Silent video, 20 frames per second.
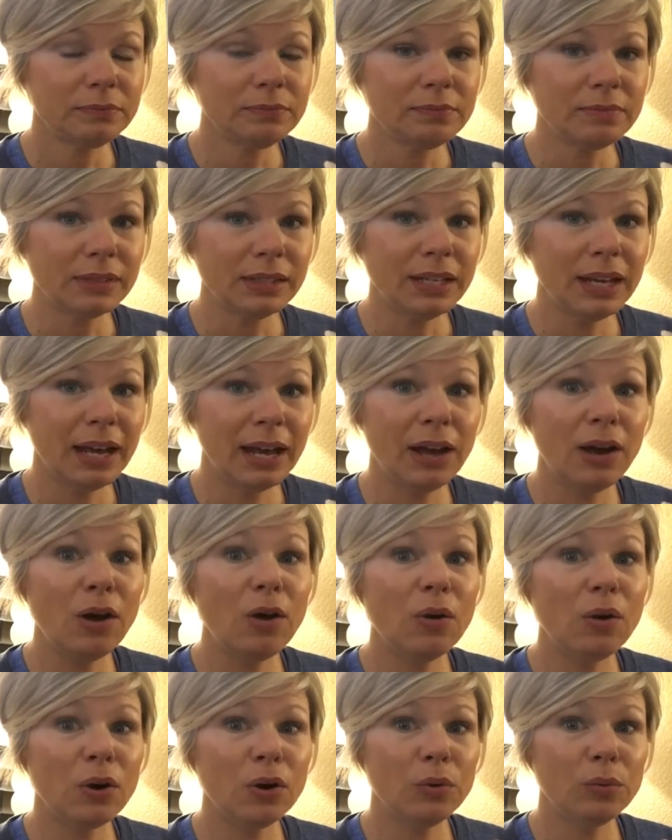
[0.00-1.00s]

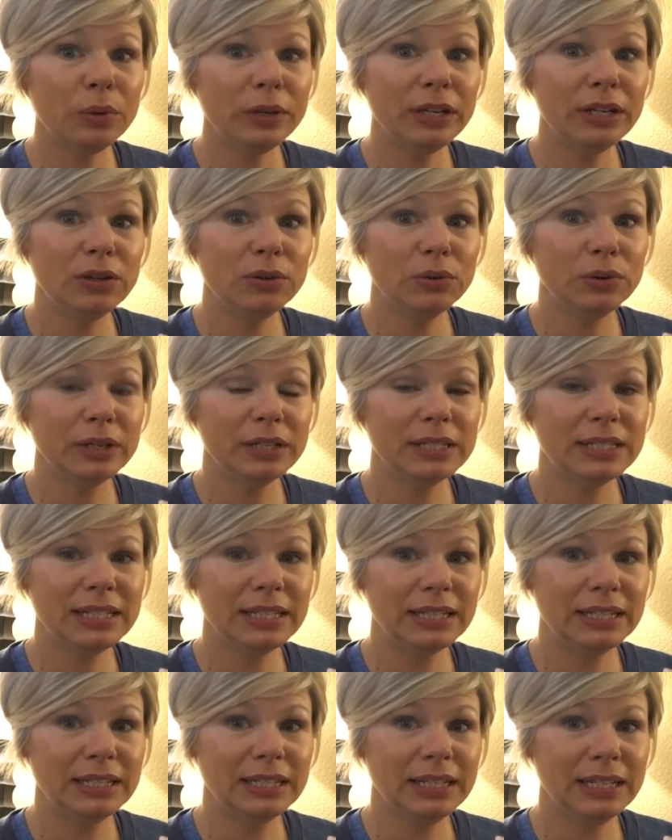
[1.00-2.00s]
How are we going
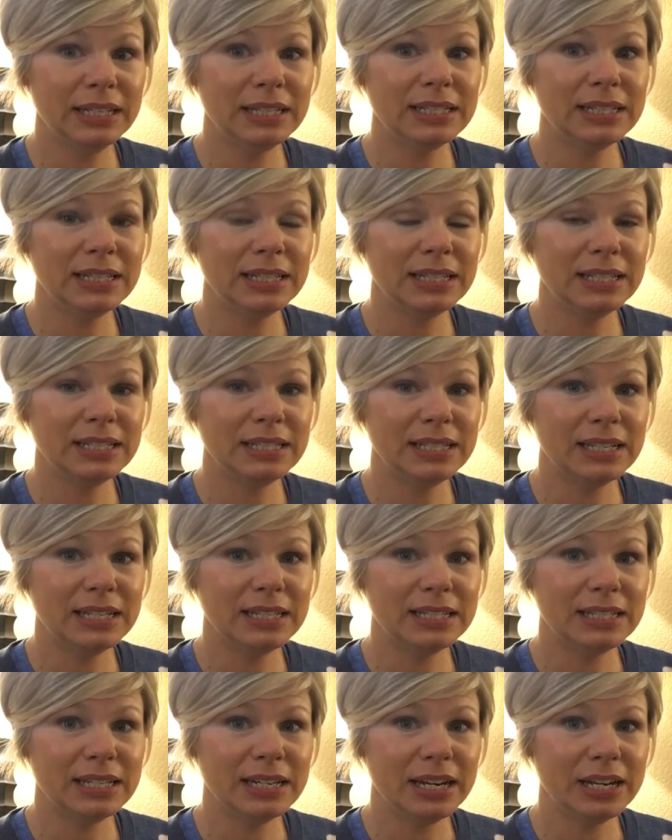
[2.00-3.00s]
to get to this
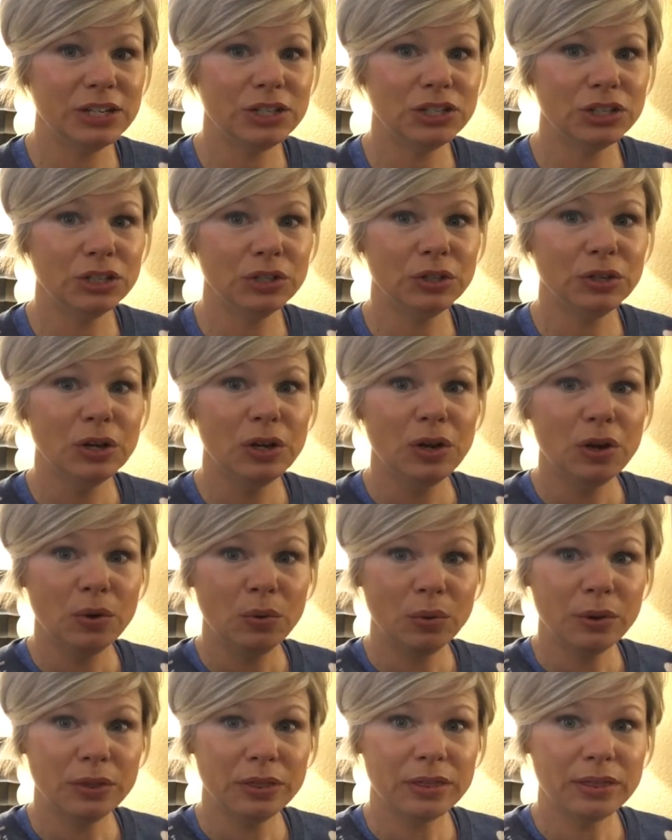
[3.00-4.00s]
destination
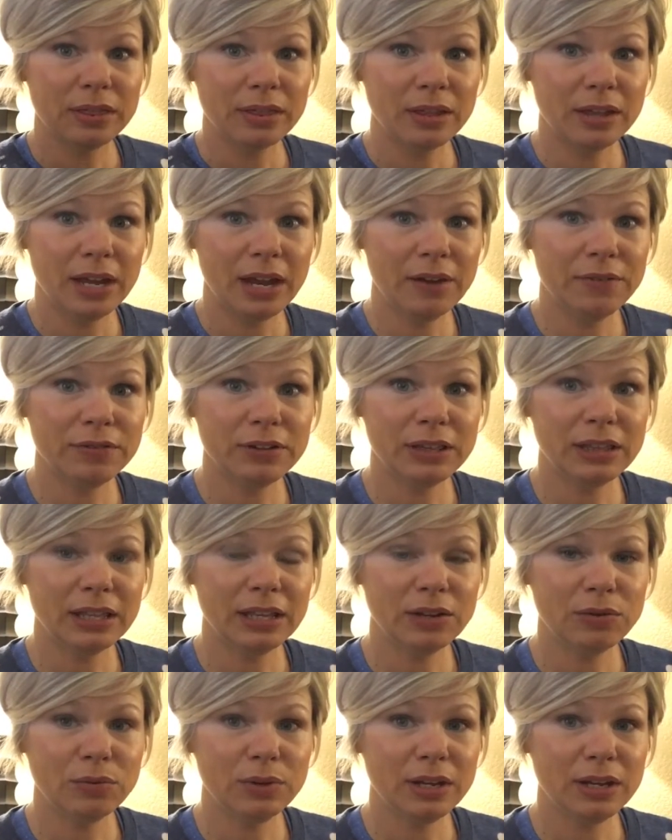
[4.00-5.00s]
with
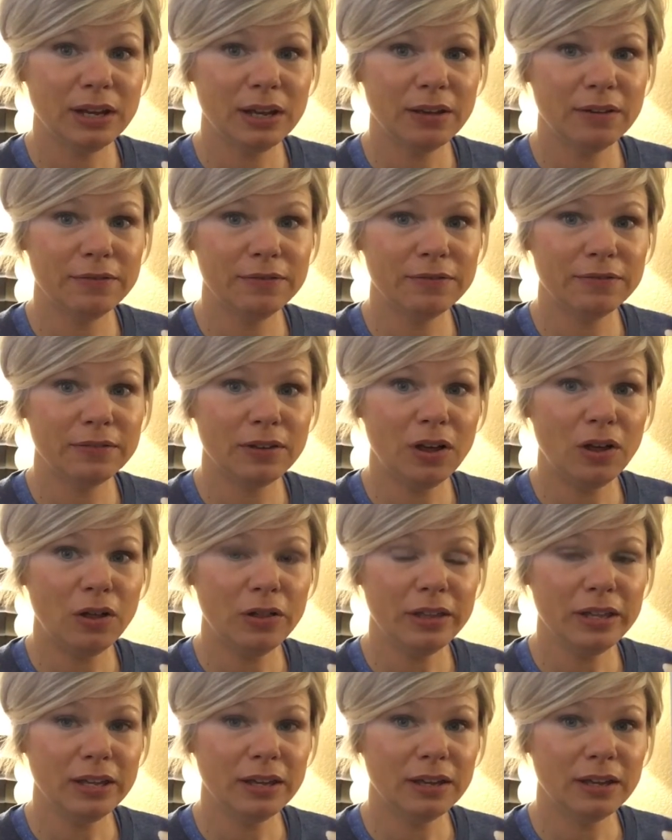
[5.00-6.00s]
everything we have, all
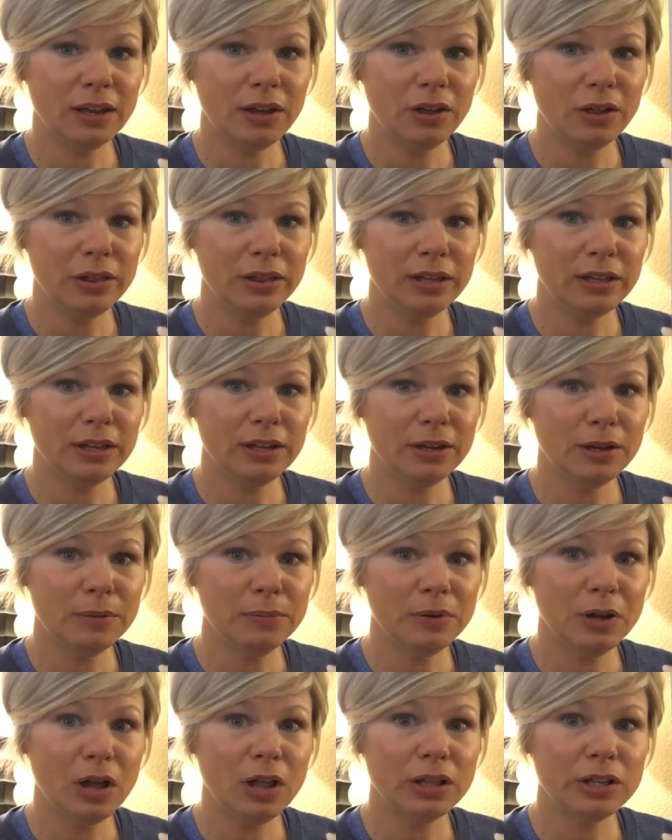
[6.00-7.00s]
the
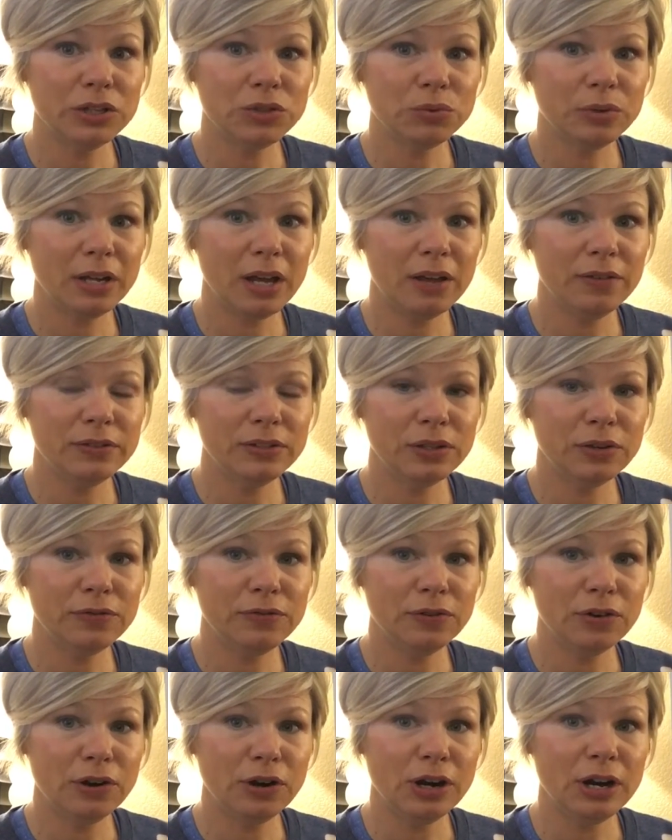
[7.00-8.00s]
knowledge we have so
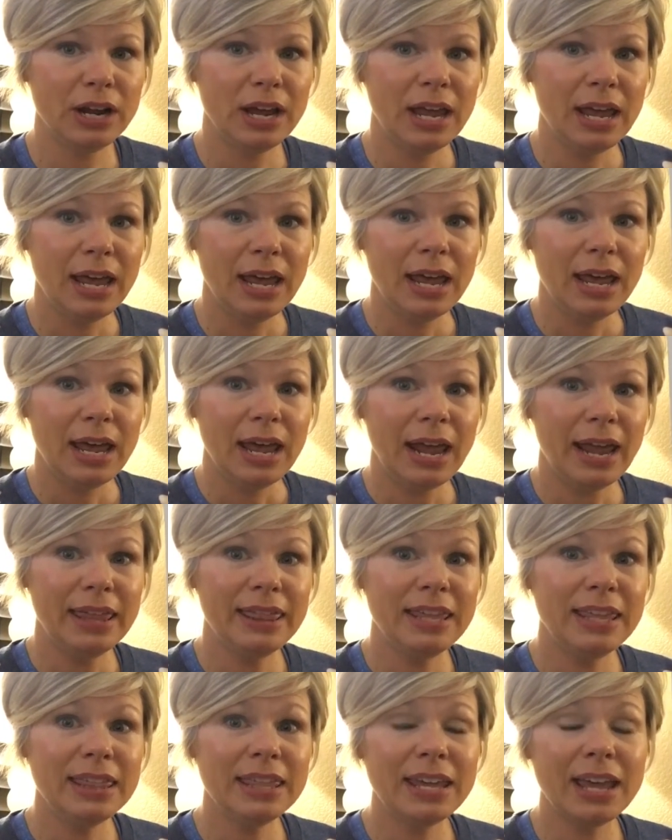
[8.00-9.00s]
far? And
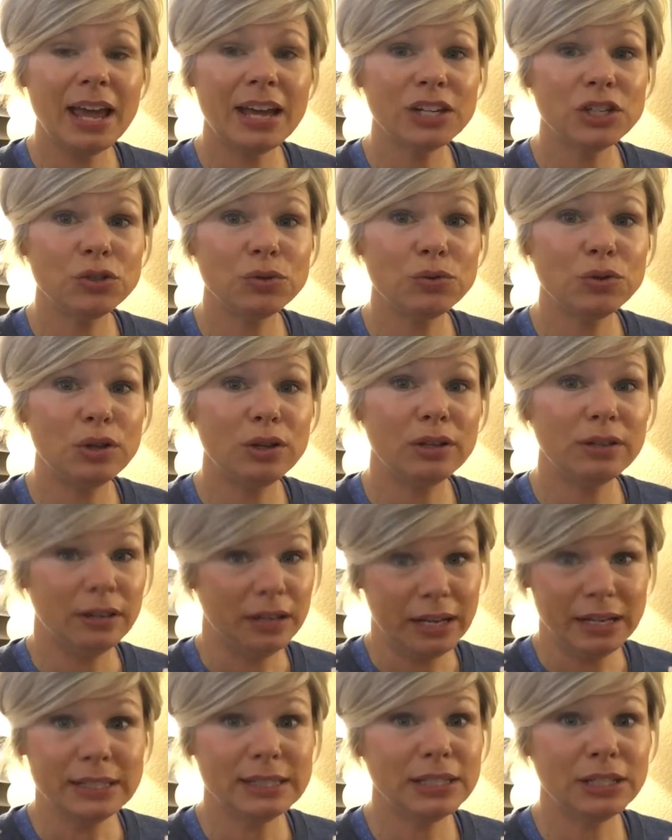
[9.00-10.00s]
then the actual
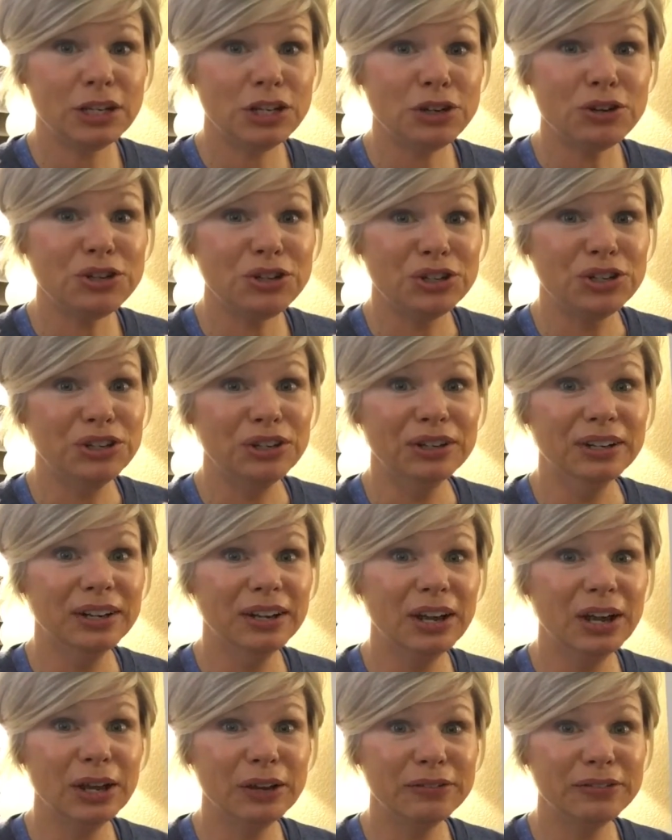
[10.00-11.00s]
execution
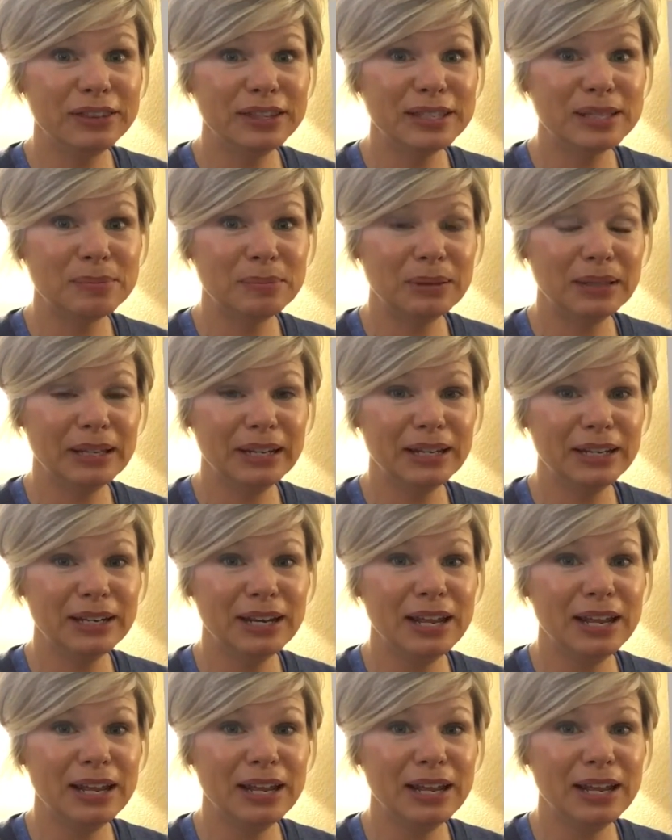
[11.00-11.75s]
of this plan,